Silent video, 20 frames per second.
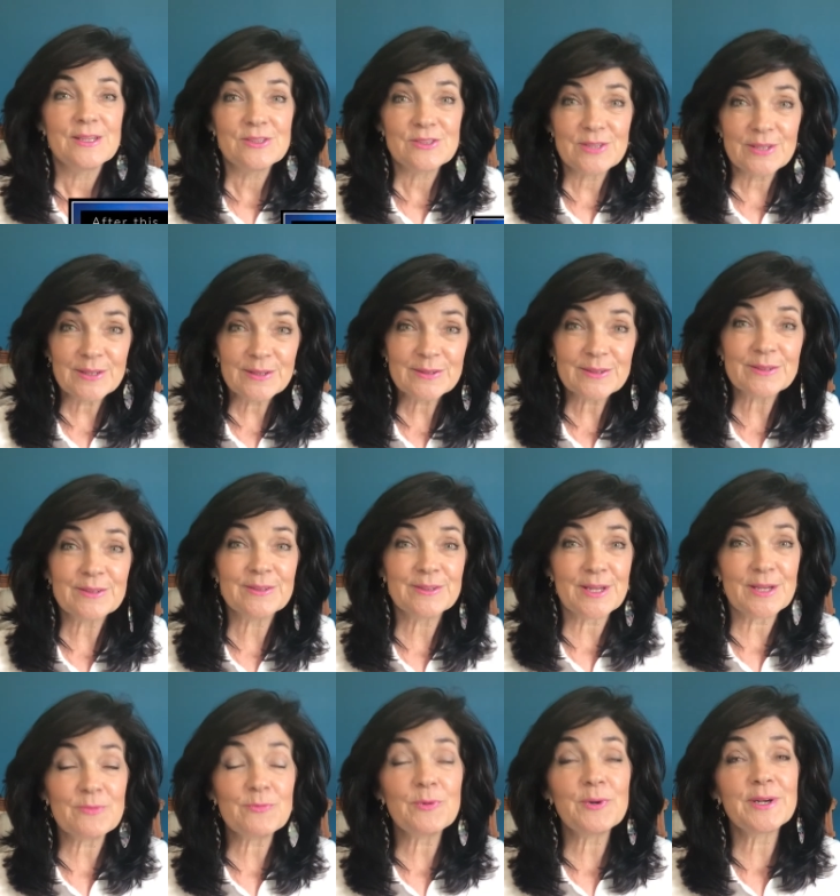Jesus
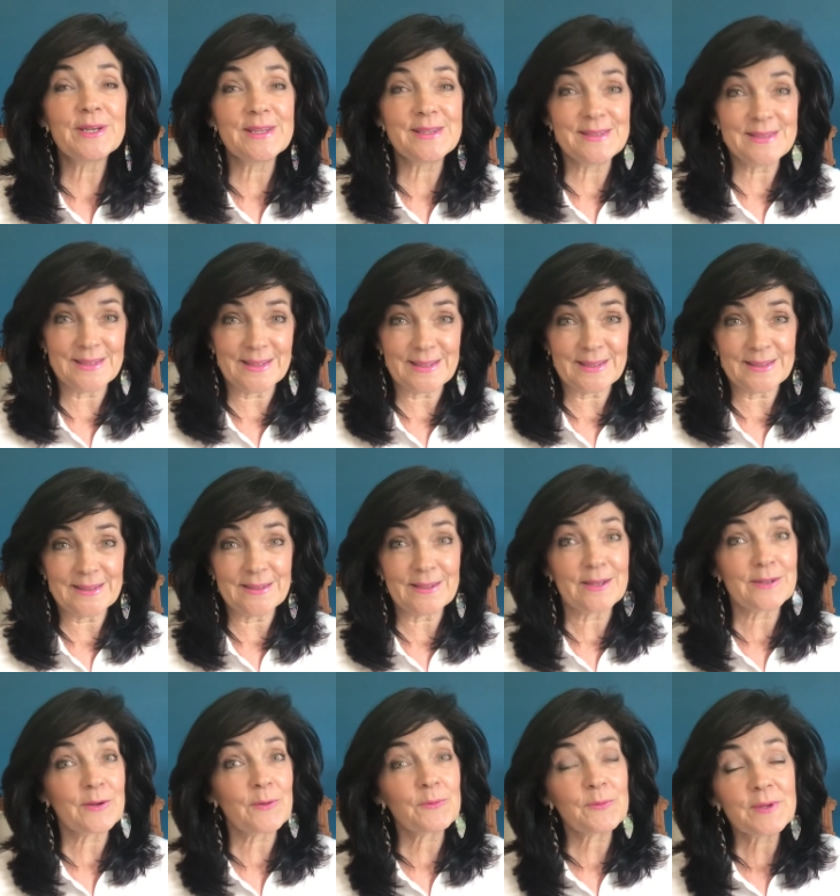said what he did,
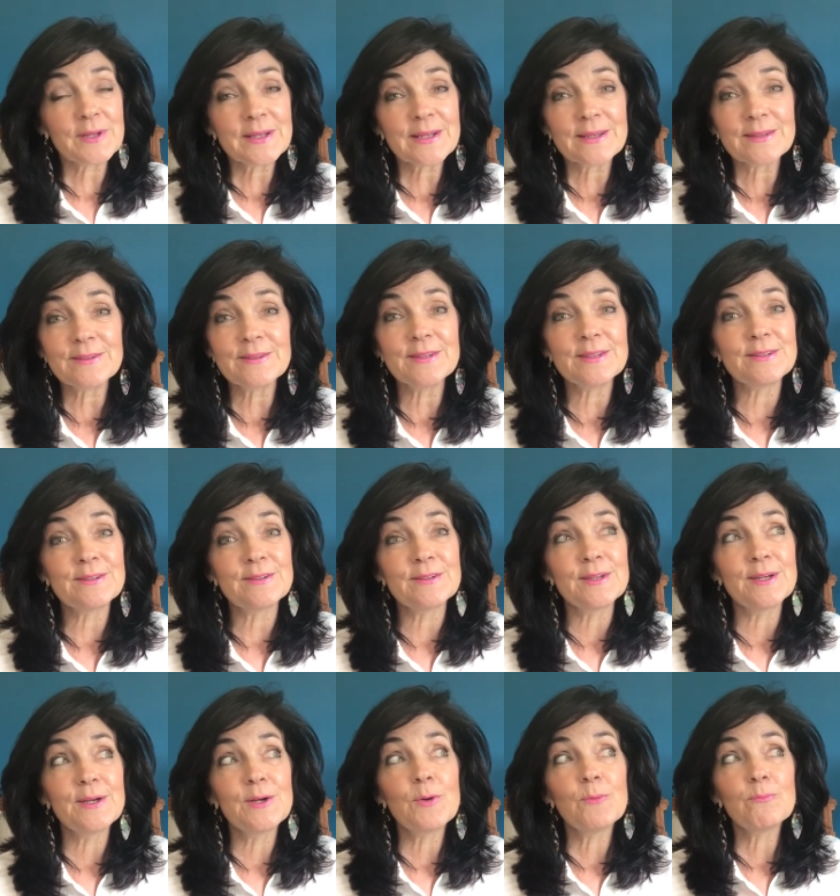not only because his
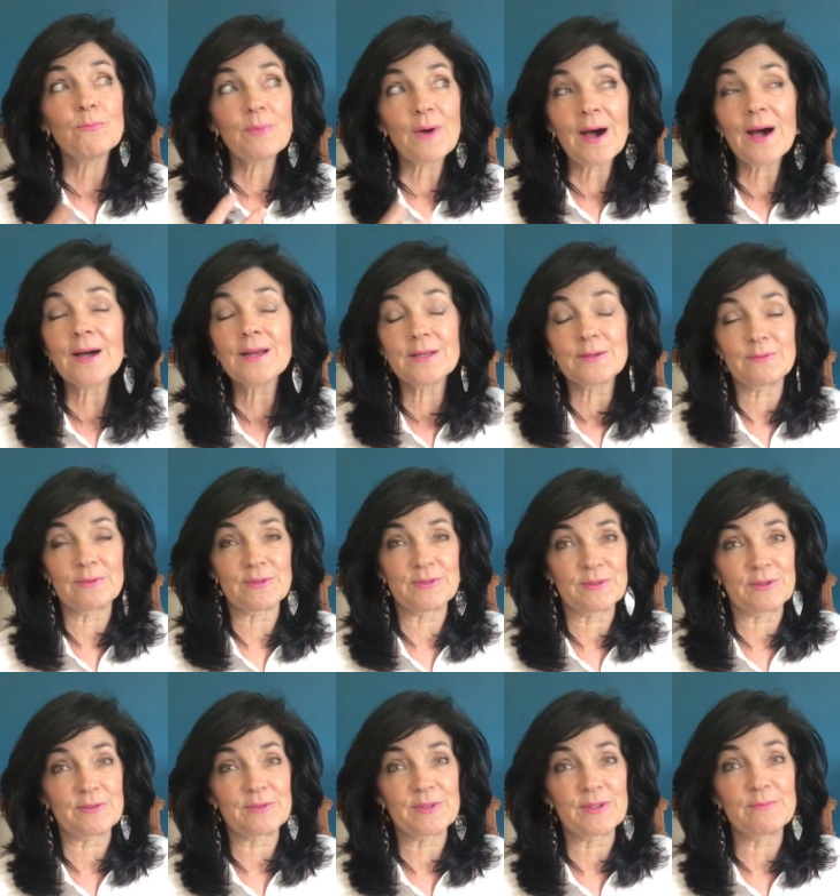body was
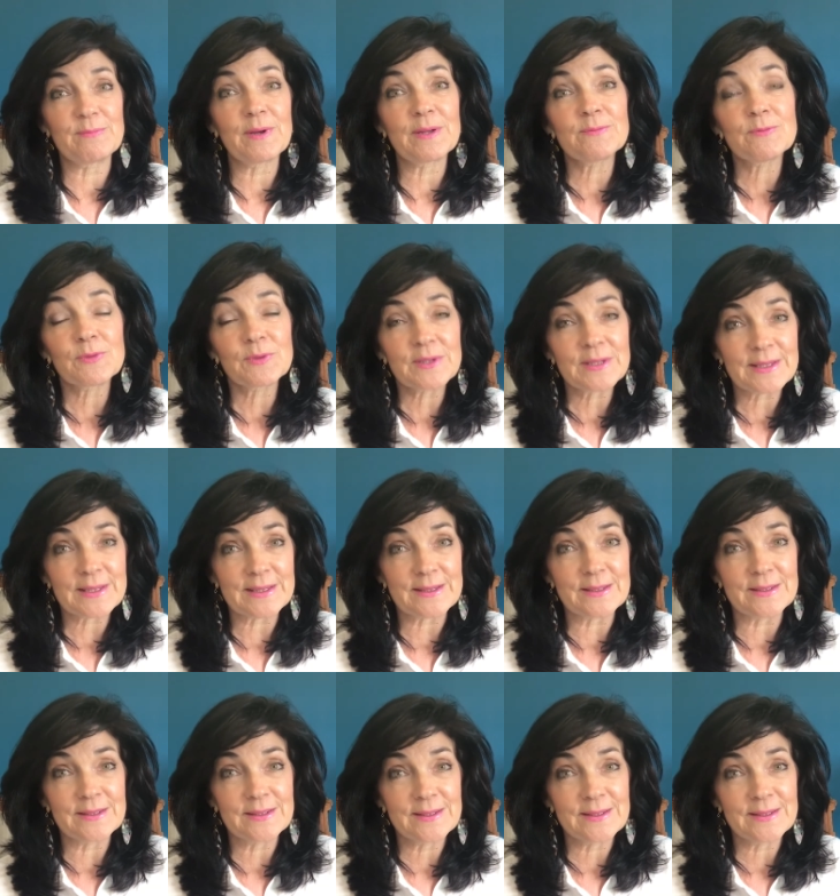thirsty, but really